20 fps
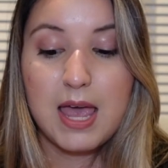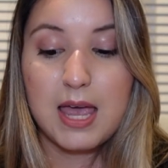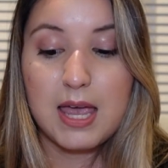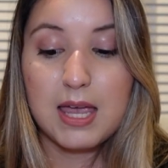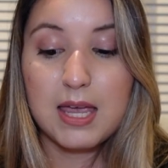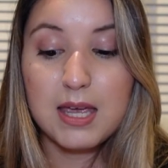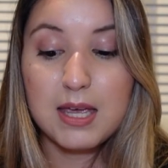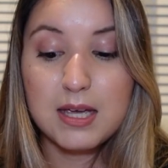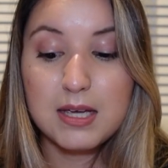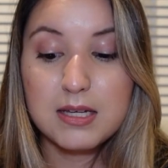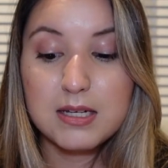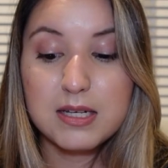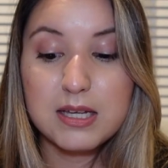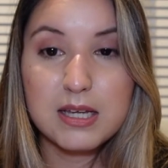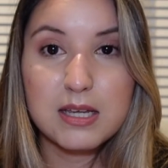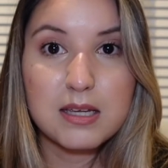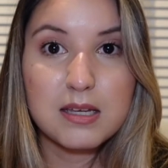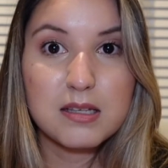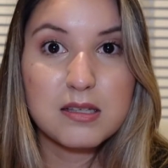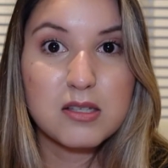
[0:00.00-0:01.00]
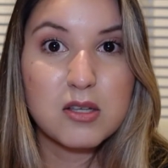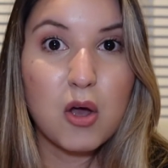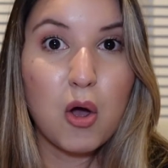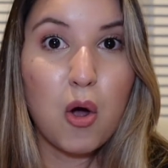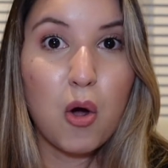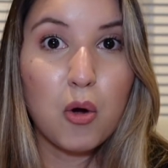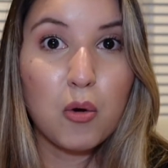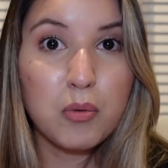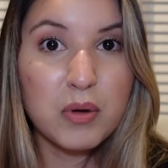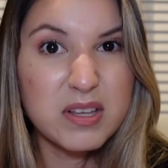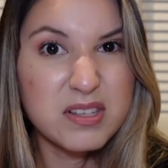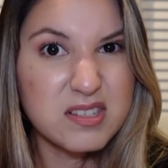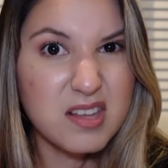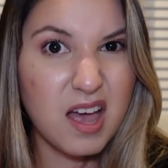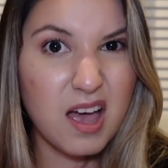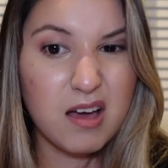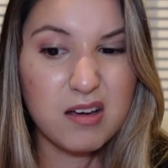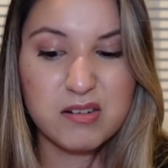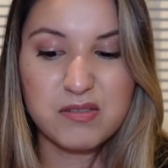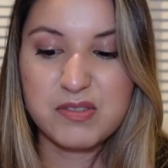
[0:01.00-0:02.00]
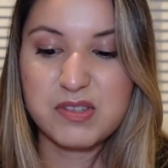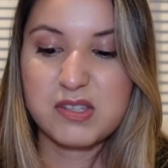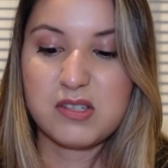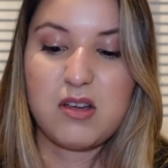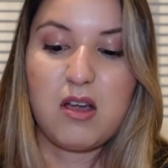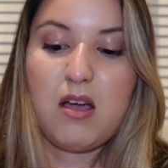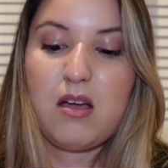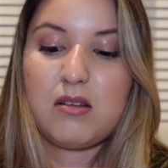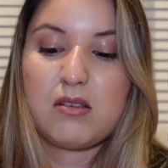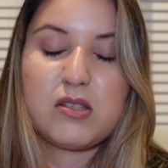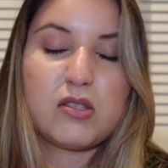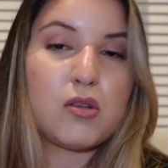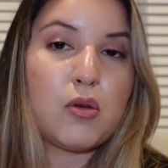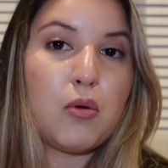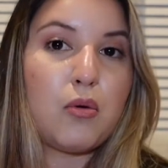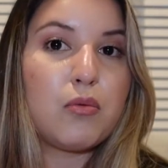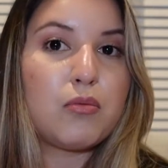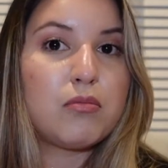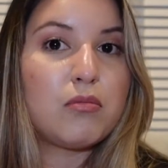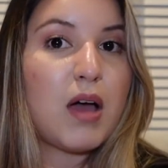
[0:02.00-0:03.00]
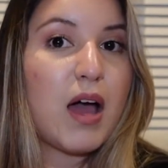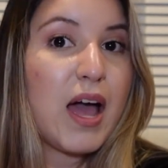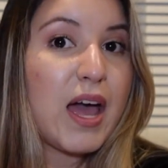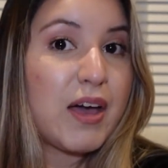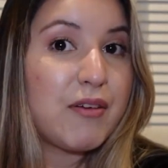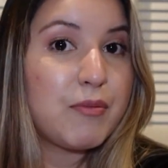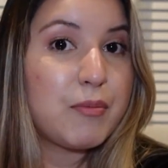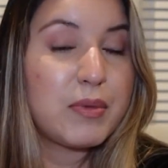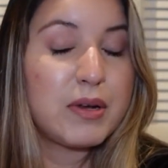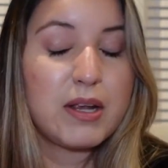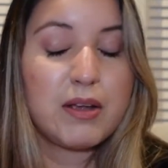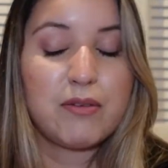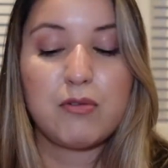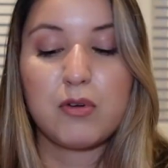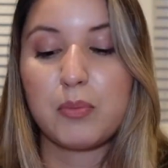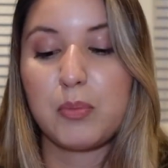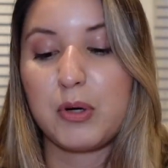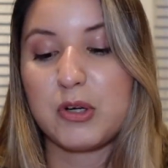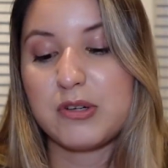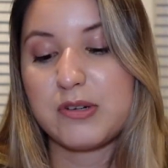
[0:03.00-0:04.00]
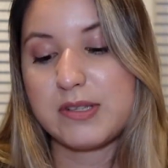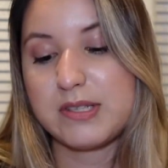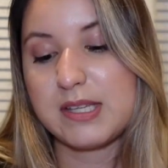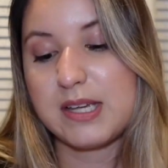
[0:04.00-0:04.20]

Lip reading: and it's always out of stock, so I haven't been able to purchase